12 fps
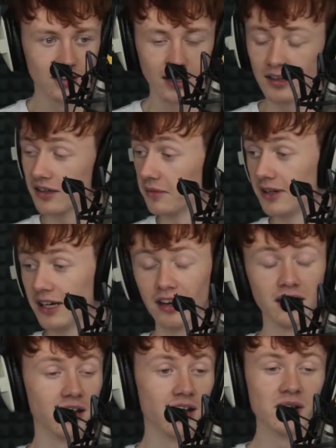don't look at me.
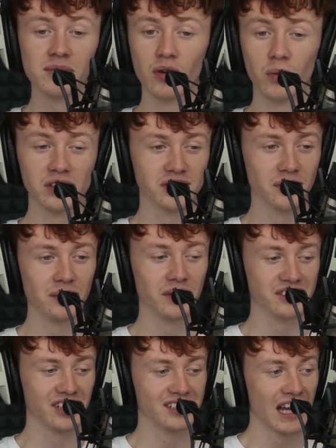I, am the always the one
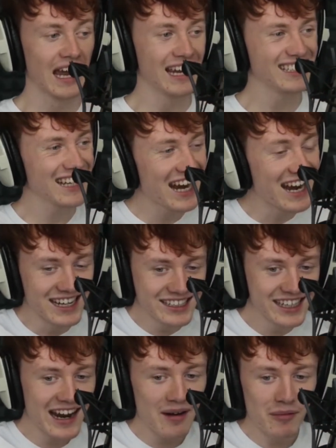which says, "Is it? Is
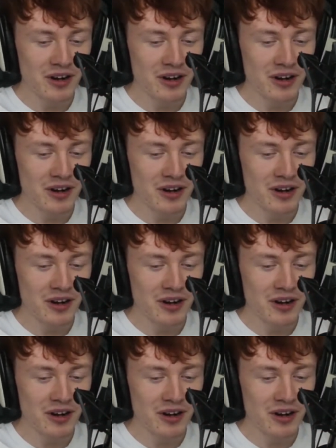it that